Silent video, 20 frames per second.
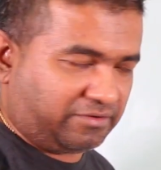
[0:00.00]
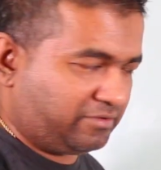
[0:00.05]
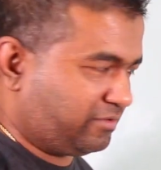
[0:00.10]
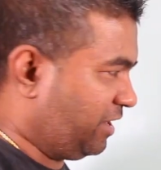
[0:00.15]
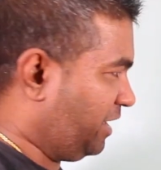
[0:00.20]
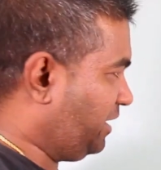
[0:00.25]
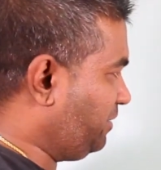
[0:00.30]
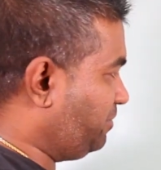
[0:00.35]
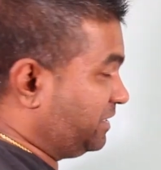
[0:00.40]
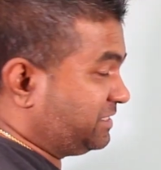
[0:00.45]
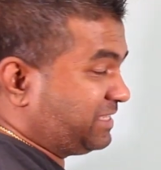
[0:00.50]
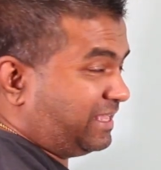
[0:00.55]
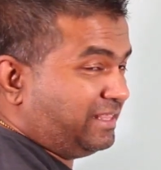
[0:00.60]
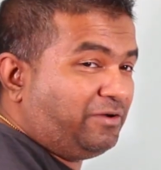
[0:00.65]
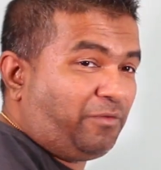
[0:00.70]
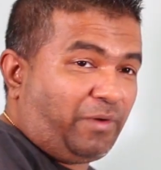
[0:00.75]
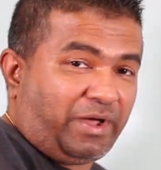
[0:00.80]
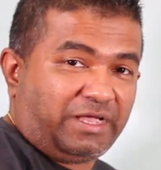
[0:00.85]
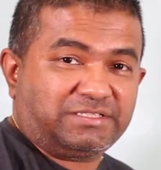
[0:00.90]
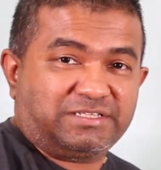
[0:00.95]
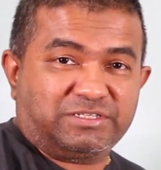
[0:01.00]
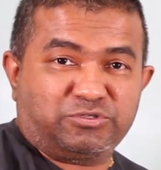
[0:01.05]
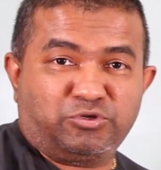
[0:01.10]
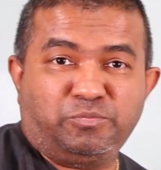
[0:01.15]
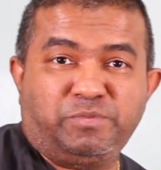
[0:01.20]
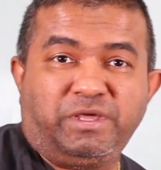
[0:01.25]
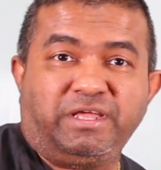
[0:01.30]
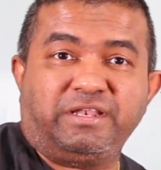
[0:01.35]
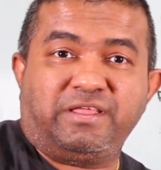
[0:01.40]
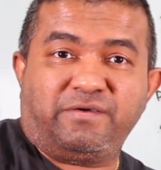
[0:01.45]
Right? Because otherwise this
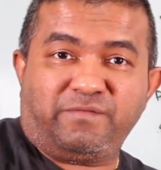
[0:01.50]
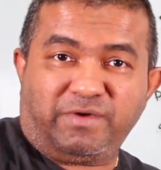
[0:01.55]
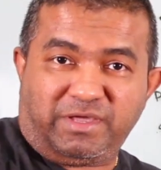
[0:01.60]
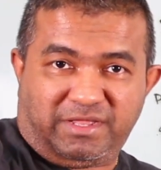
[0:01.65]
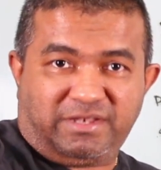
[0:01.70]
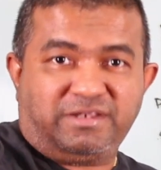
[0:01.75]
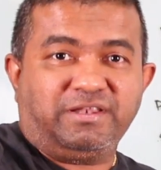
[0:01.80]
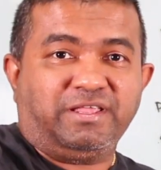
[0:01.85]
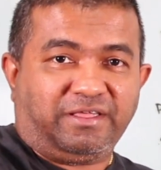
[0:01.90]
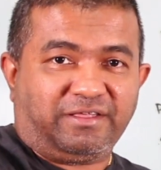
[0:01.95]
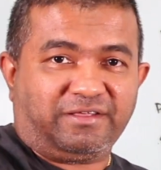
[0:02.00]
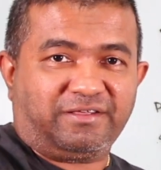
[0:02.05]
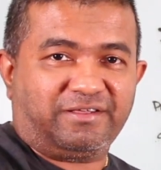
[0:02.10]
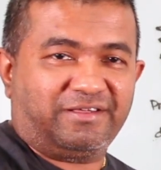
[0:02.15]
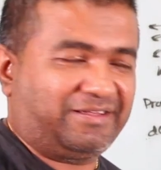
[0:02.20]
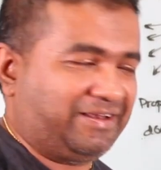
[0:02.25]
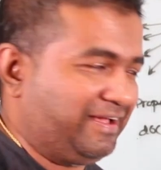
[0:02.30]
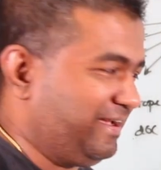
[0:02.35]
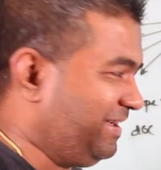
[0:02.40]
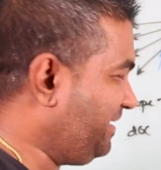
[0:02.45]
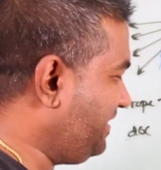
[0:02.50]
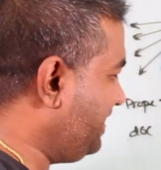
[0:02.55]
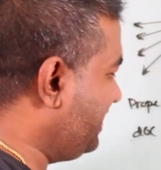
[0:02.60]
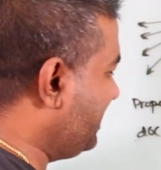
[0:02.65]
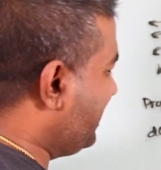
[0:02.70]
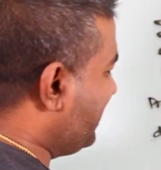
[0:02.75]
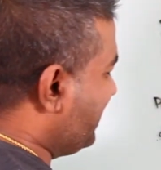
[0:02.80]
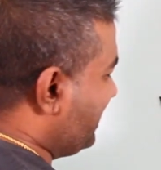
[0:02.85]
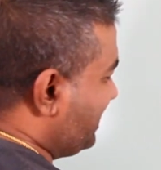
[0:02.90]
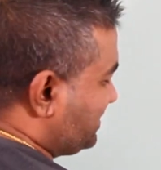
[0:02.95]
will be a never ending. Right?
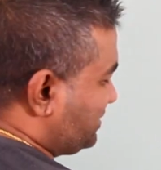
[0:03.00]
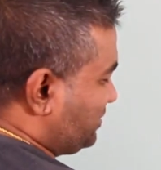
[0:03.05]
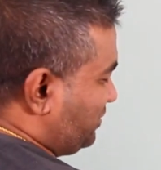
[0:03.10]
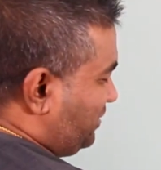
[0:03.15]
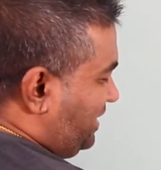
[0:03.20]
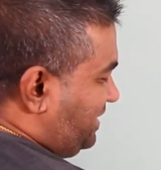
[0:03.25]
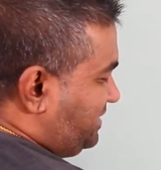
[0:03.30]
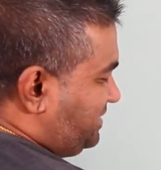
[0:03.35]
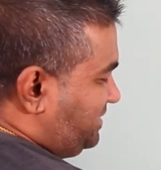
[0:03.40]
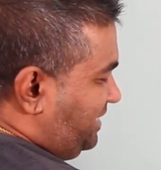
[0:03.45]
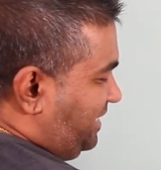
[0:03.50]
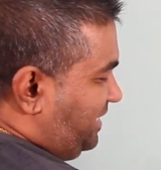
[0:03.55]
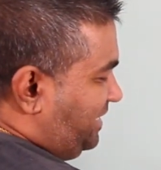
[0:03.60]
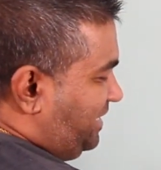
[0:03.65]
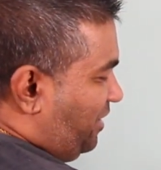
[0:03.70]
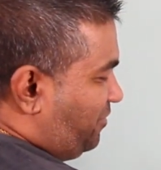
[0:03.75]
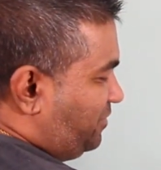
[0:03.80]
So let's say